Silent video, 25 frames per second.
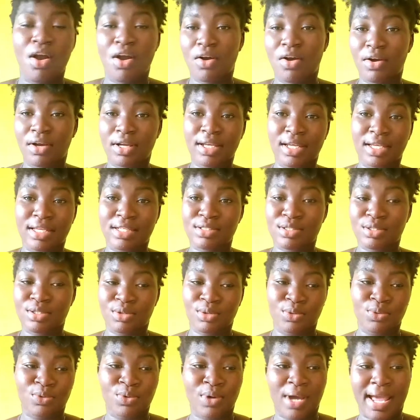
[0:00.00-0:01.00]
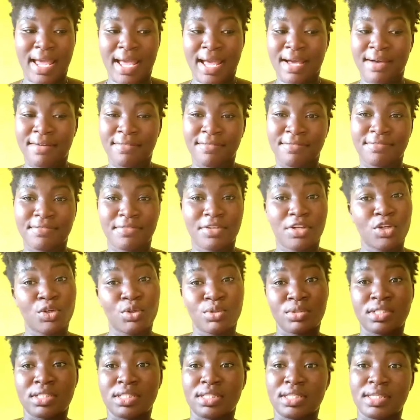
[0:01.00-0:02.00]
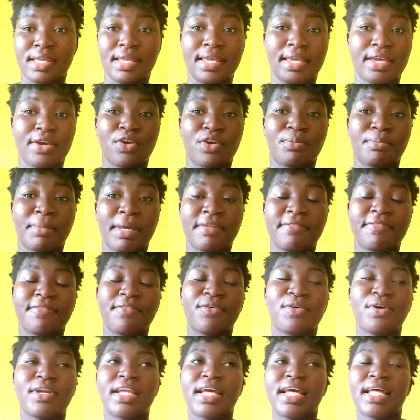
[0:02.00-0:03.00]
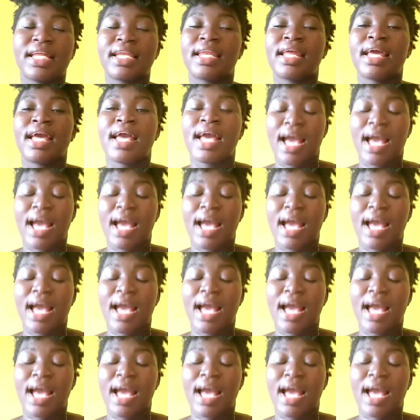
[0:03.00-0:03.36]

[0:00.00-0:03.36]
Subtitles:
video. Okay, so I have notes here on my phone, and